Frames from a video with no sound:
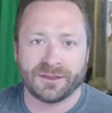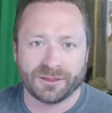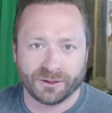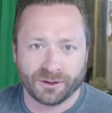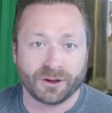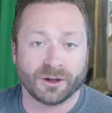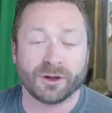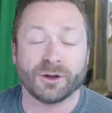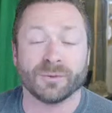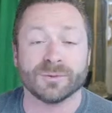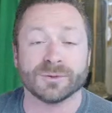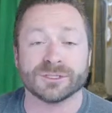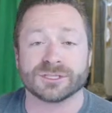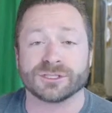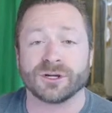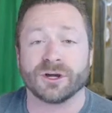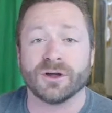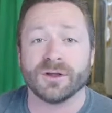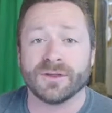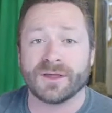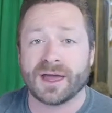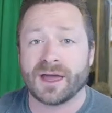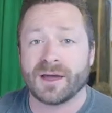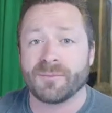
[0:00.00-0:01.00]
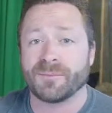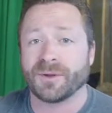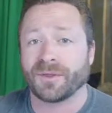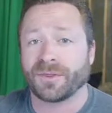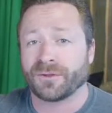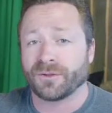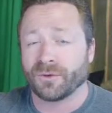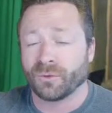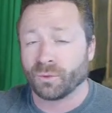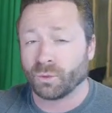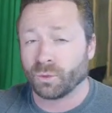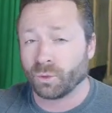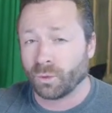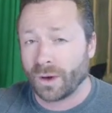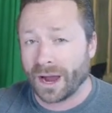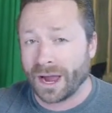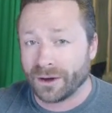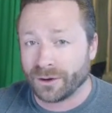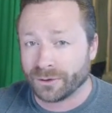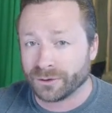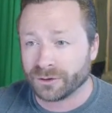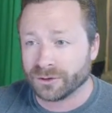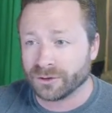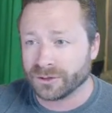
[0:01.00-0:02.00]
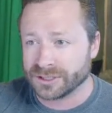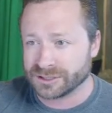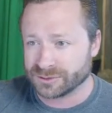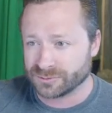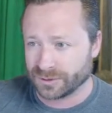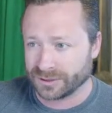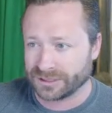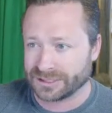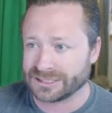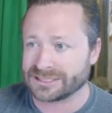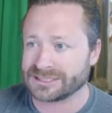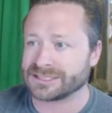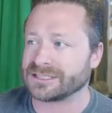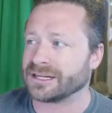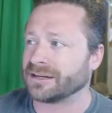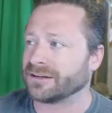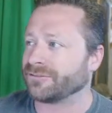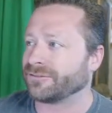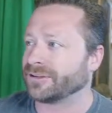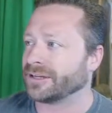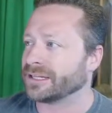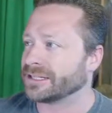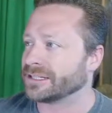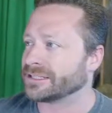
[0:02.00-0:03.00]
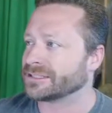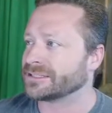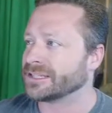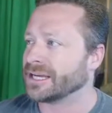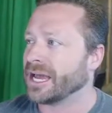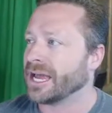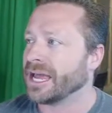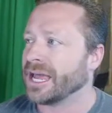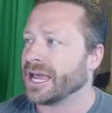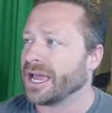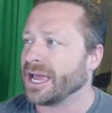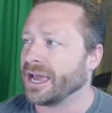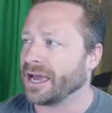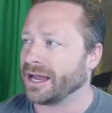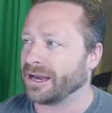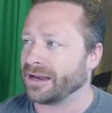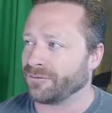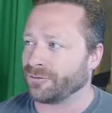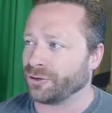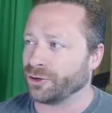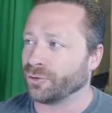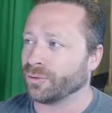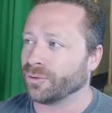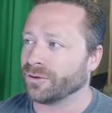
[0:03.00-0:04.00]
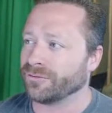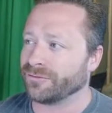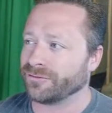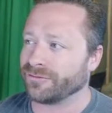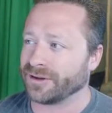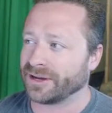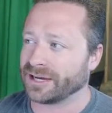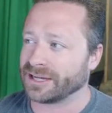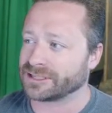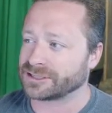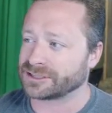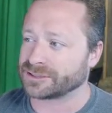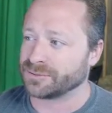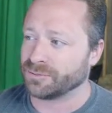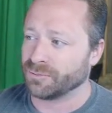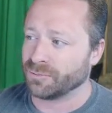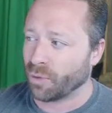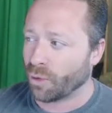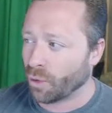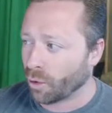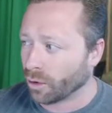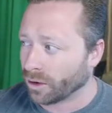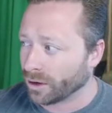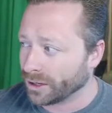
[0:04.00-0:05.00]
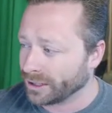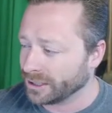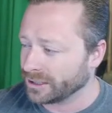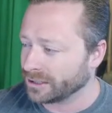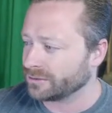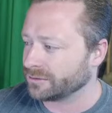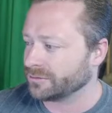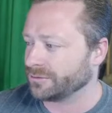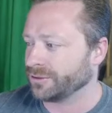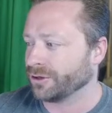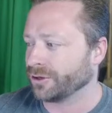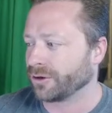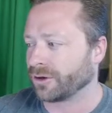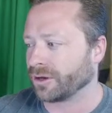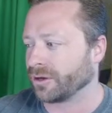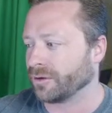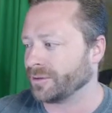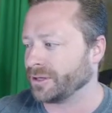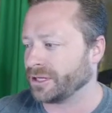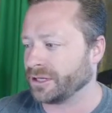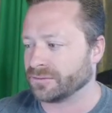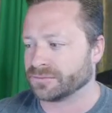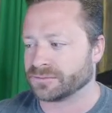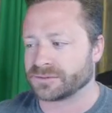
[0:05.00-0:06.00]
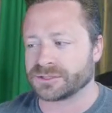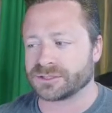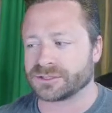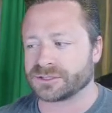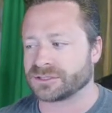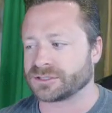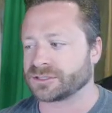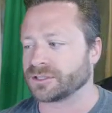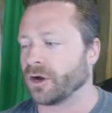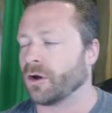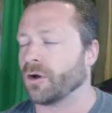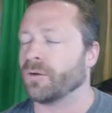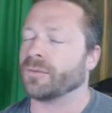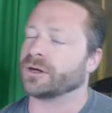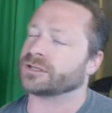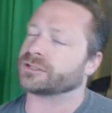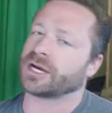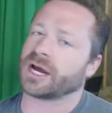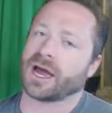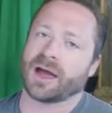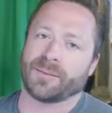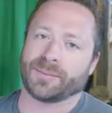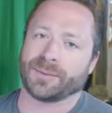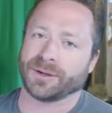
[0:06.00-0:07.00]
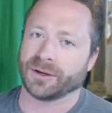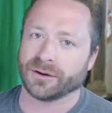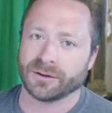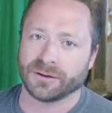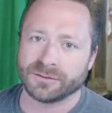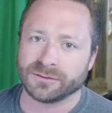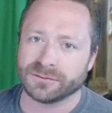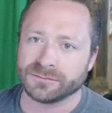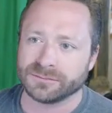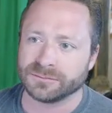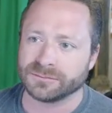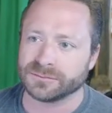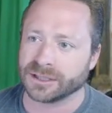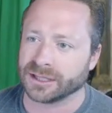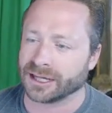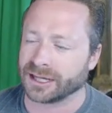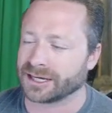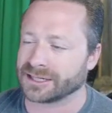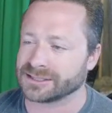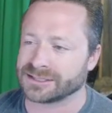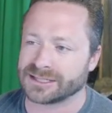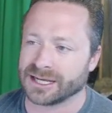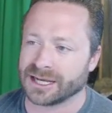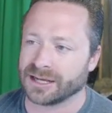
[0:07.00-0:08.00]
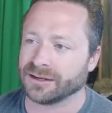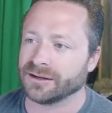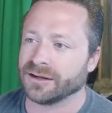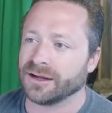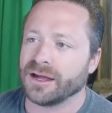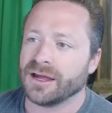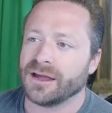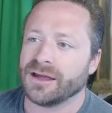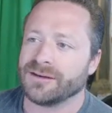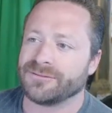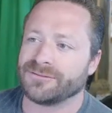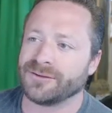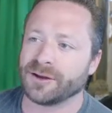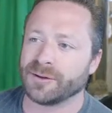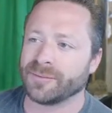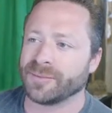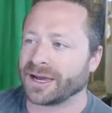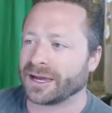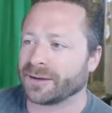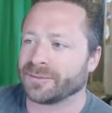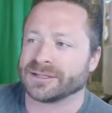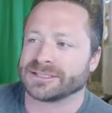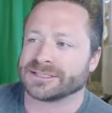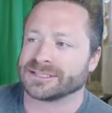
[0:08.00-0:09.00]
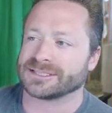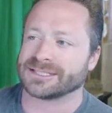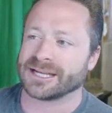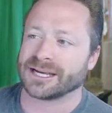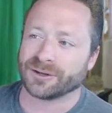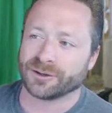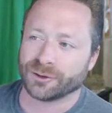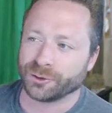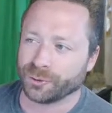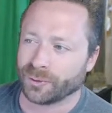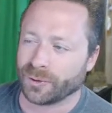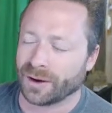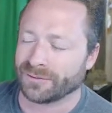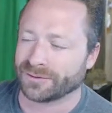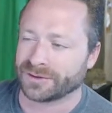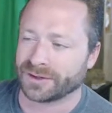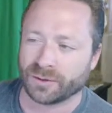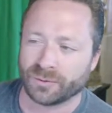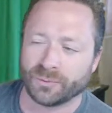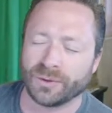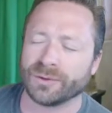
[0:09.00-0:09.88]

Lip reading: They're going to install that, but the router is what this stuff is. And if you invest more in it, you're going to be so much happier. And like I said, 50 megabits a second will do everything.